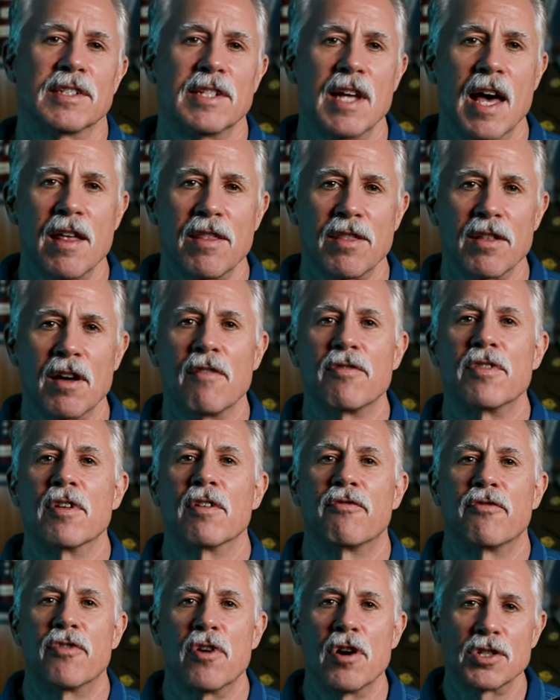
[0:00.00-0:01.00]
death of the
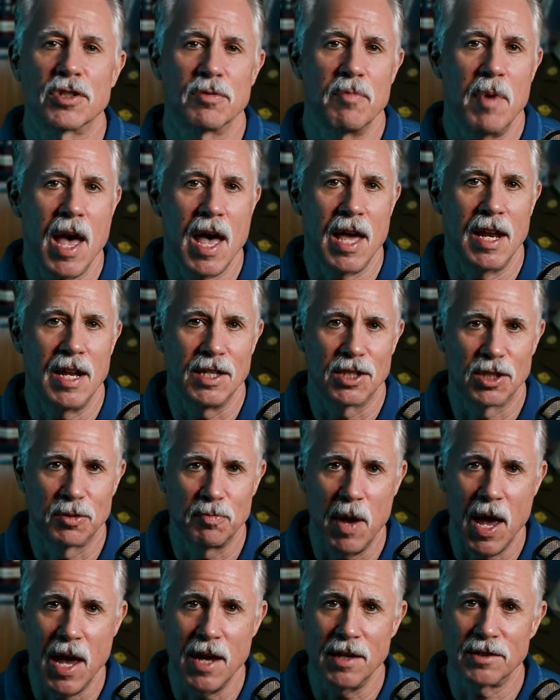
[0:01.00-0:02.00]
first man in
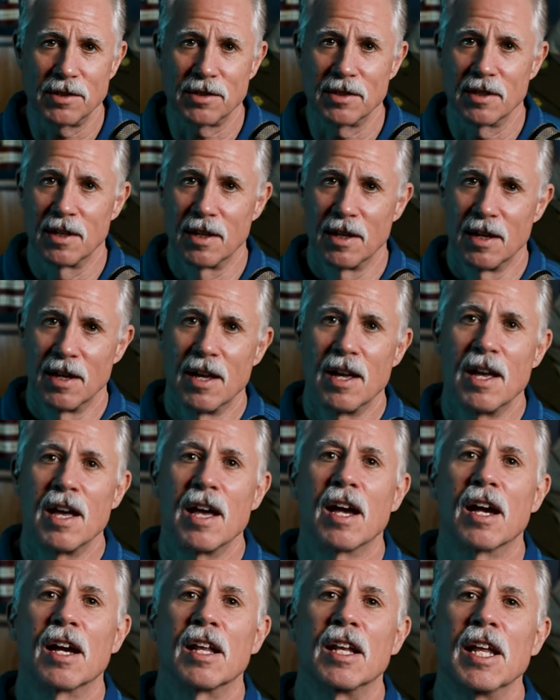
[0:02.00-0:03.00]
space,
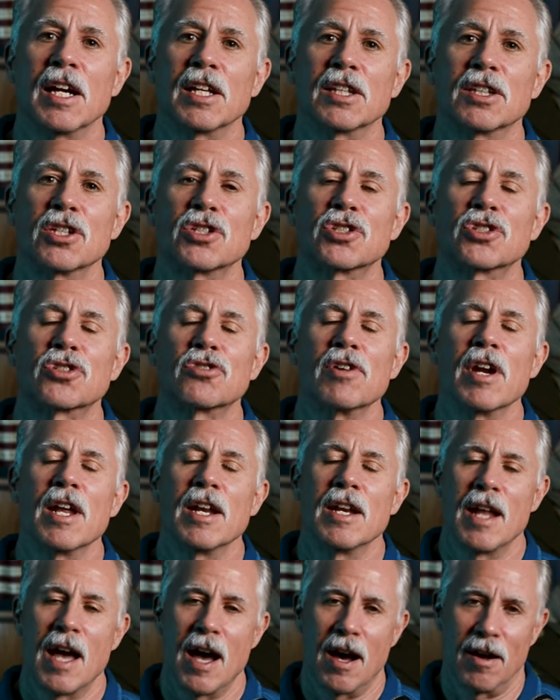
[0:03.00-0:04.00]
click the
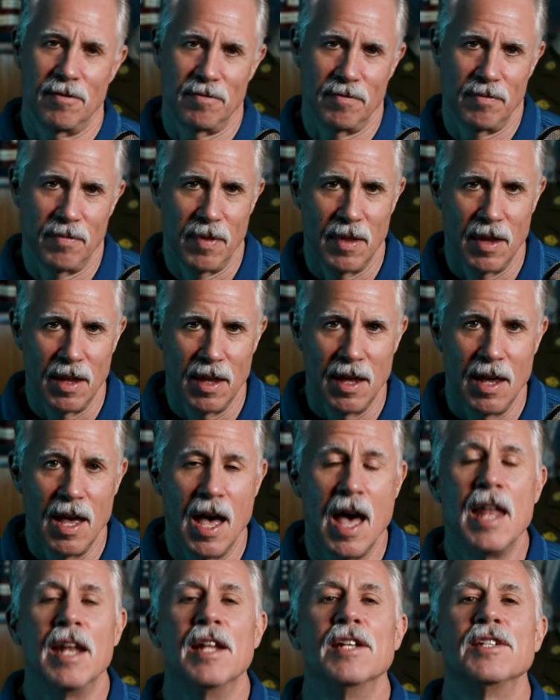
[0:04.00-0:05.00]
screen now.
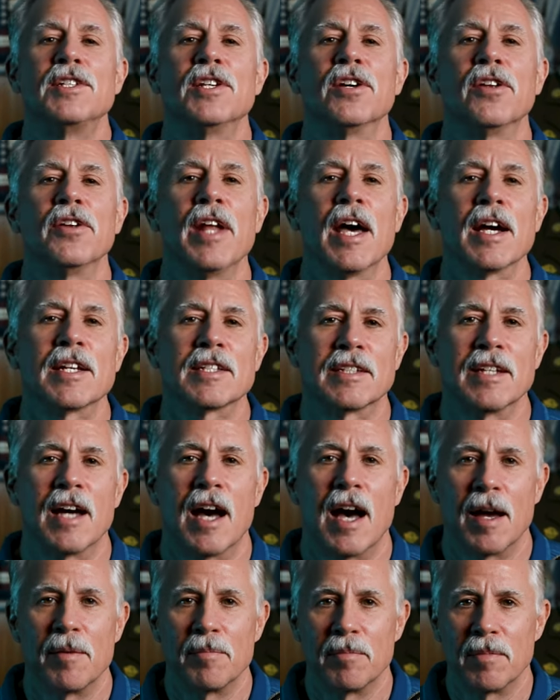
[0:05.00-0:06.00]
And until next
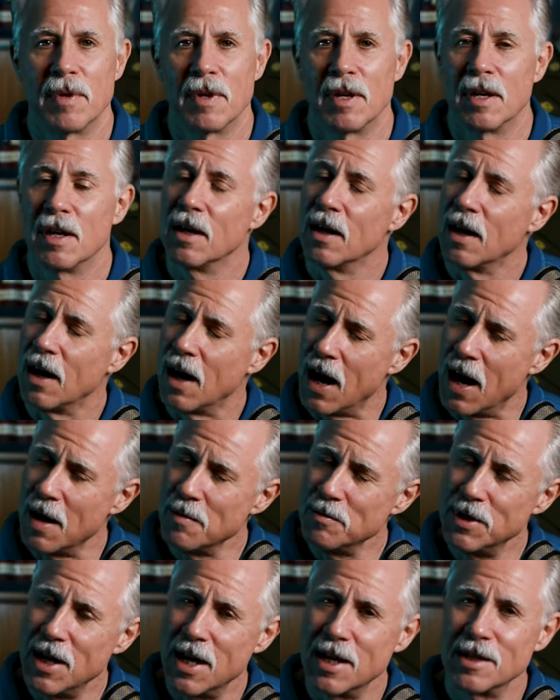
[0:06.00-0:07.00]
time,
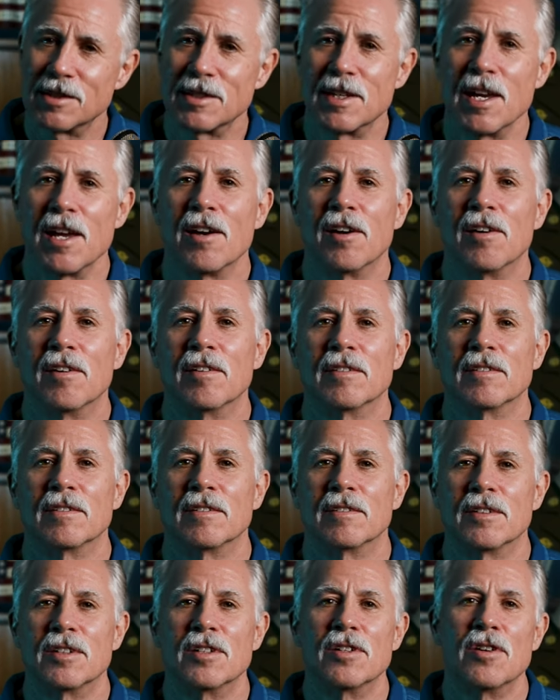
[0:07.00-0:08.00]
I'm Dennis Gill
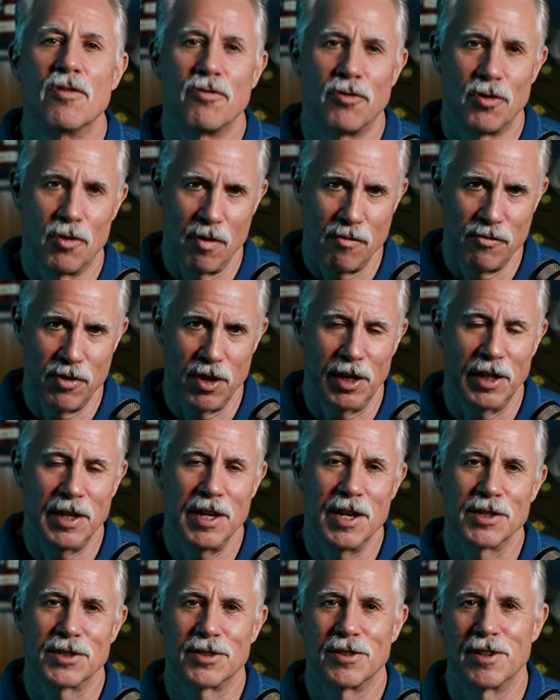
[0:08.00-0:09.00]
for Revealing
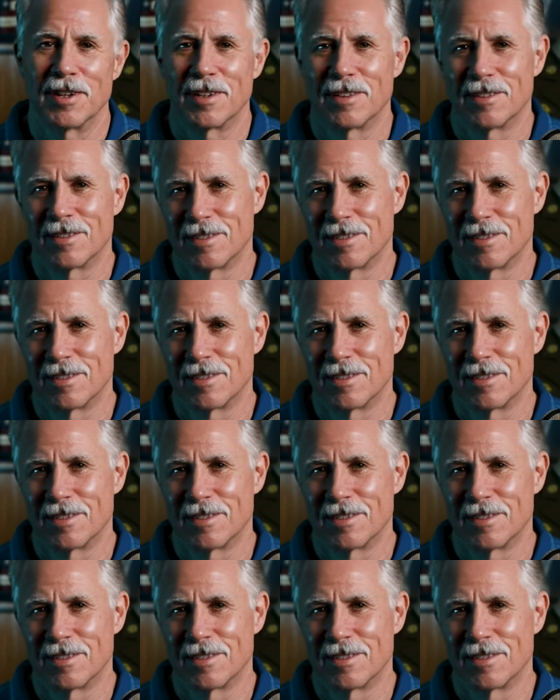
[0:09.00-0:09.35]
History.